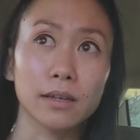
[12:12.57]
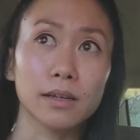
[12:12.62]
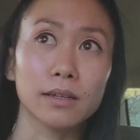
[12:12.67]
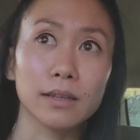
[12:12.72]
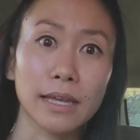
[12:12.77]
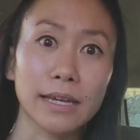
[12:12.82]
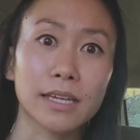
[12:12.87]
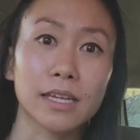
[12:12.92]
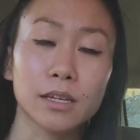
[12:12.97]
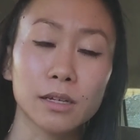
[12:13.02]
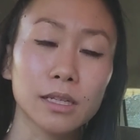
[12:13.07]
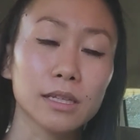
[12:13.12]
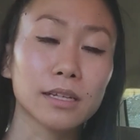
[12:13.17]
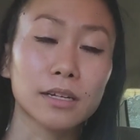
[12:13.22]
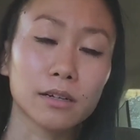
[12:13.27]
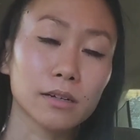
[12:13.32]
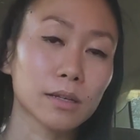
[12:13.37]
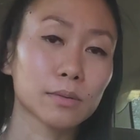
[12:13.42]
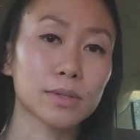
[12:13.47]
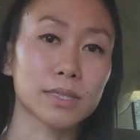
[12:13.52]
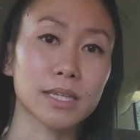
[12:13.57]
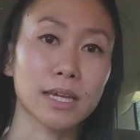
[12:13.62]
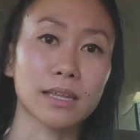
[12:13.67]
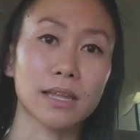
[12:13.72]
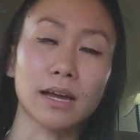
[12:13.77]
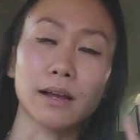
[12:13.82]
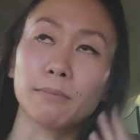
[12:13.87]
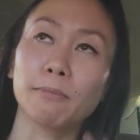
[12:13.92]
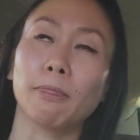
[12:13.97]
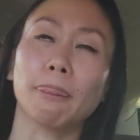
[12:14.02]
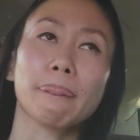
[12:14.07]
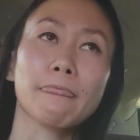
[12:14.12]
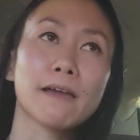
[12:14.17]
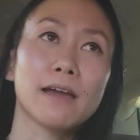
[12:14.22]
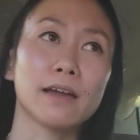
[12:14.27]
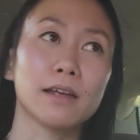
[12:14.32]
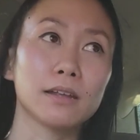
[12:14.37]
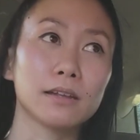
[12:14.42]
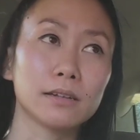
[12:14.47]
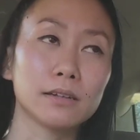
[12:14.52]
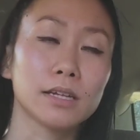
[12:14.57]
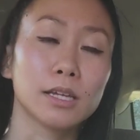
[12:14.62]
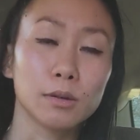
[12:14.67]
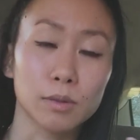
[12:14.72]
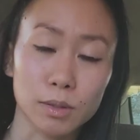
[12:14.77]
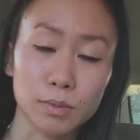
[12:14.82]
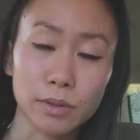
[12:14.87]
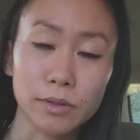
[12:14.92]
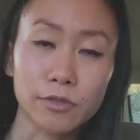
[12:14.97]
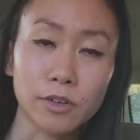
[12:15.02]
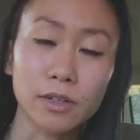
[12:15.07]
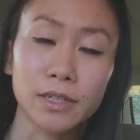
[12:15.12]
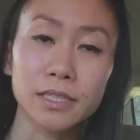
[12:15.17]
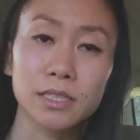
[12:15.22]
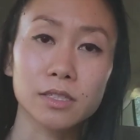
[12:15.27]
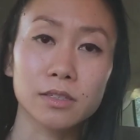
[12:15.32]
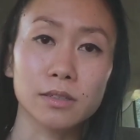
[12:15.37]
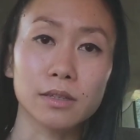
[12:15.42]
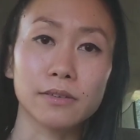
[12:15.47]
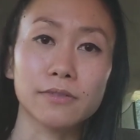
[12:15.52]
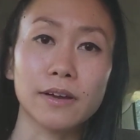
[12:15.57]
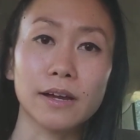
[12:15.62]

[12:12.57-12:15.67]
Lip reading: Like he literally would say that. And he was referring to the